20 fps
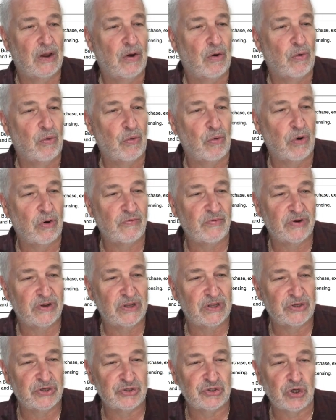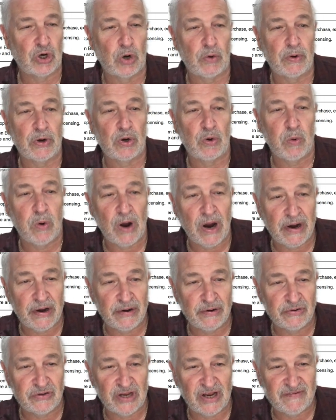All realtors are
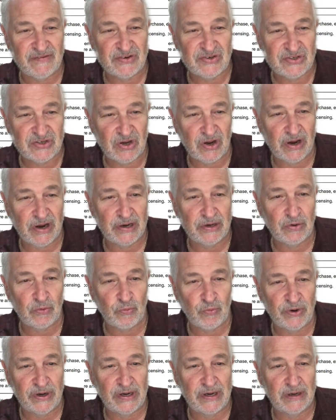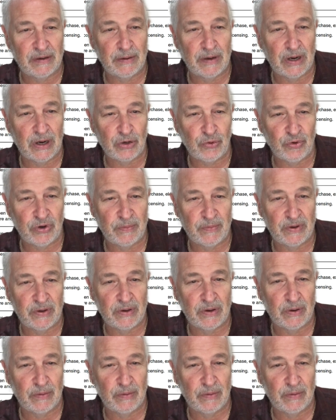required to have a signed written agreement